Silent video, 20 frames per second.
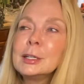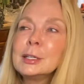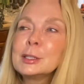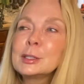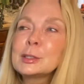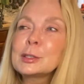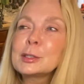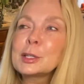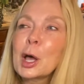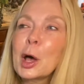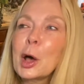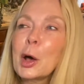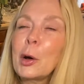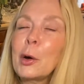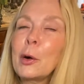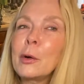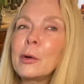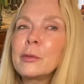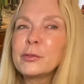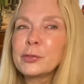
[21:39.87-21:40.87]

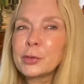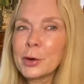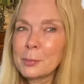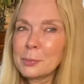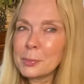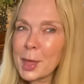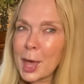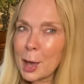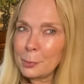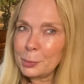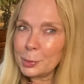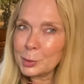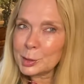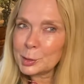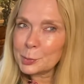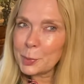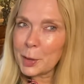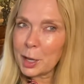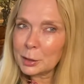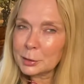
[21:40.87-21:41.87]
So from that
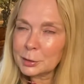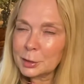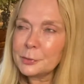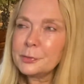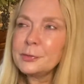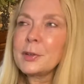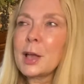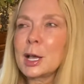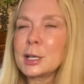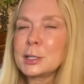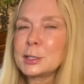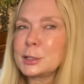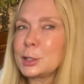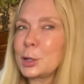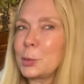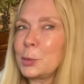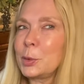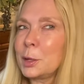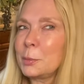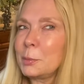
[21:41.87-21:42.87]
perspective, I
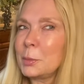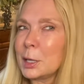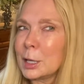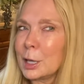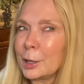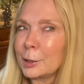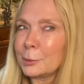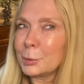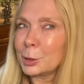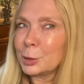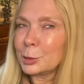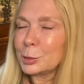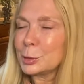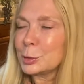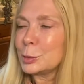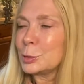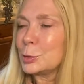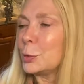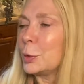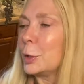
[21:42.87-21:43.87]
still want to be like Martha
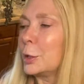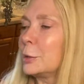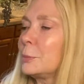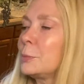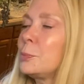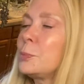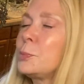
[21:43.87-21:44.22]
Stewart.